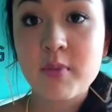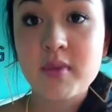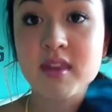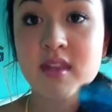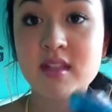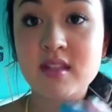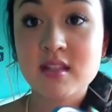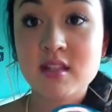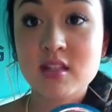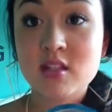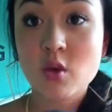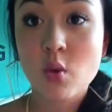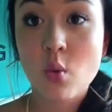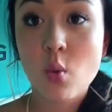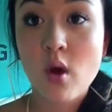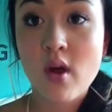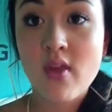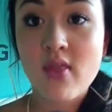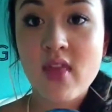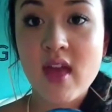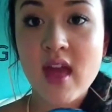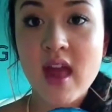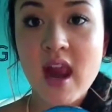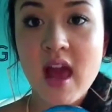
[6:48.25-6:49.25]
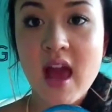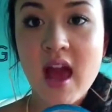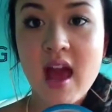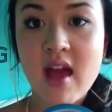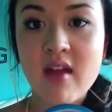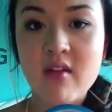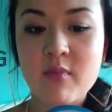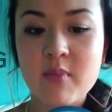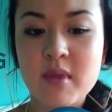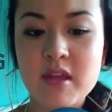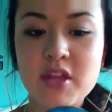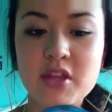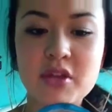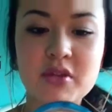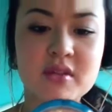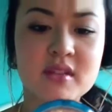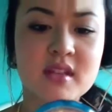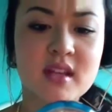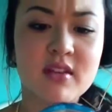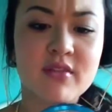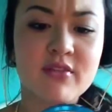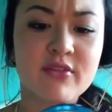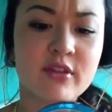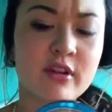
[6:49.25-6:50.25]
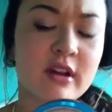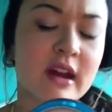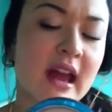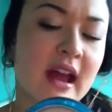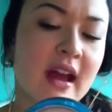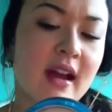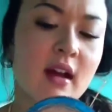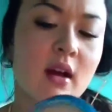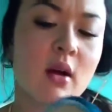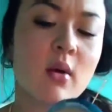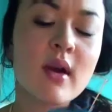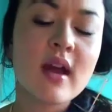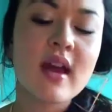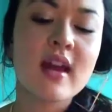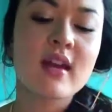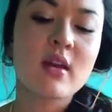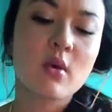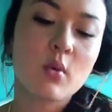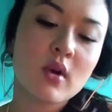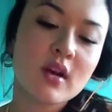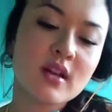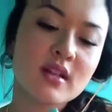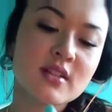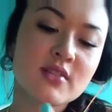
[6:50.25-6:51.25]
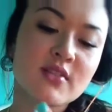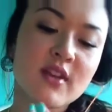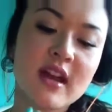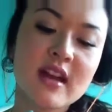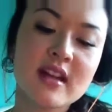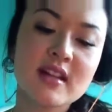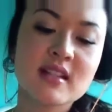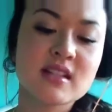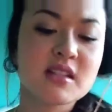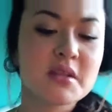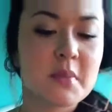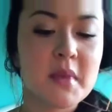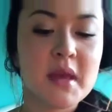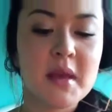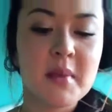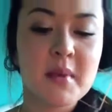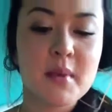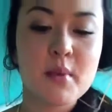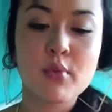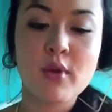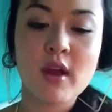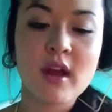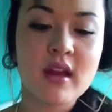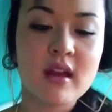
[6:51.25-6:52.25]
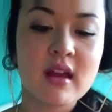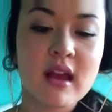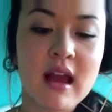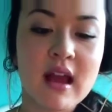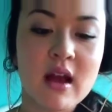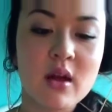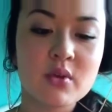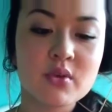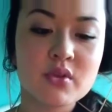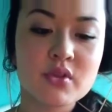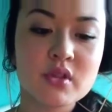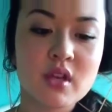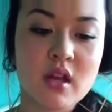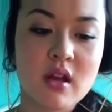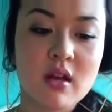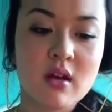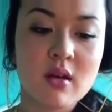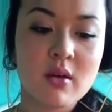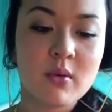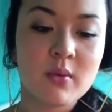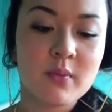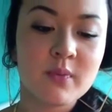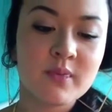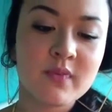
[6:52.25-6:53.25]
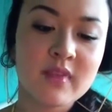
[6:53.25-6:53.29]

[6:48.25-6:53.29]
but this is the one that I've been using for now, and it works fine. It doesn't make me break out, so